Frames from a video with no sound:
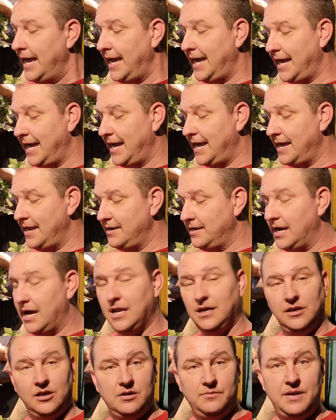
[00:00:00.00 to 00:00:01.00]
and
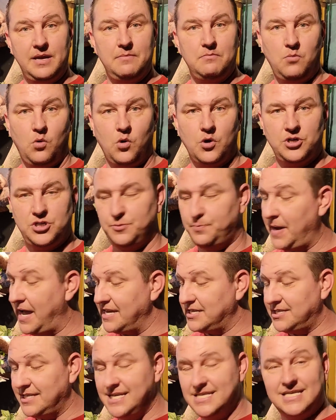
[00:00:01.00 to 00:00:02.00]
a little bit more
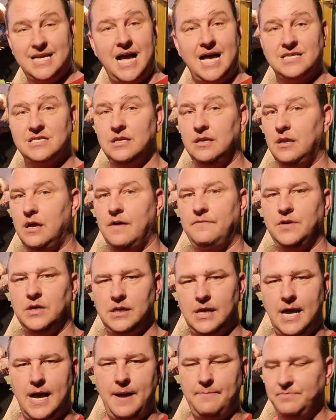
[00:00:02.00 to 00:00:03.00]
space. These guys love to
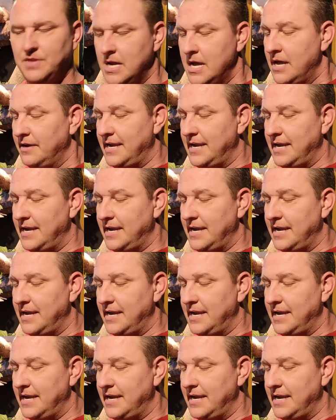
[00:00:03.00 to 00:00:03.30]
climb.